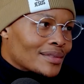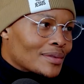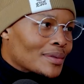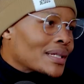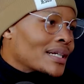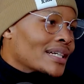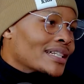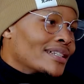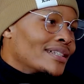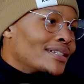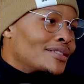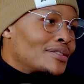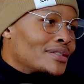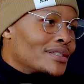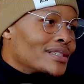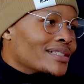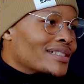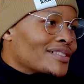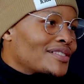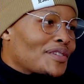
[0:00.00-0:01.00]
We can
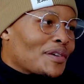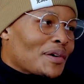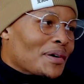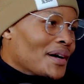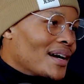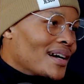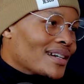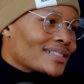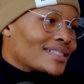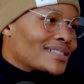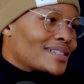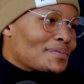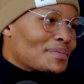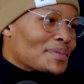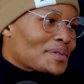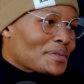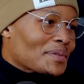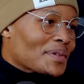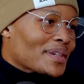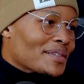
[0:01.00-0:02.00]
literally just go our
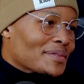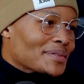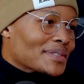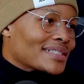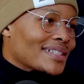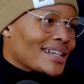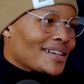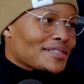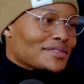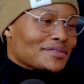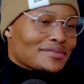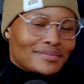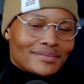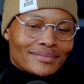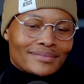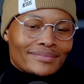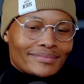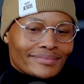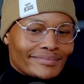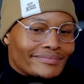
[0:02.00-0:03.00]
separate way without
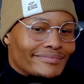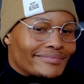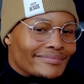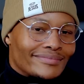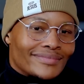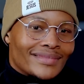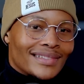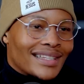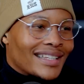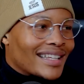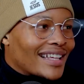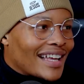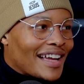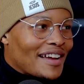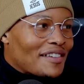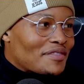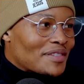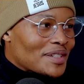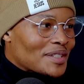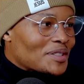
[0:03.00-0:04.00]

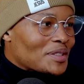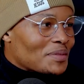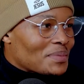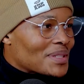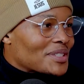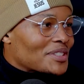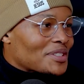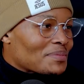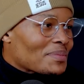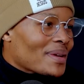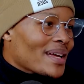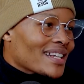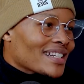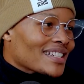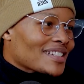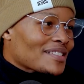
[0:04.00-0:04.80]
having to be dramatic.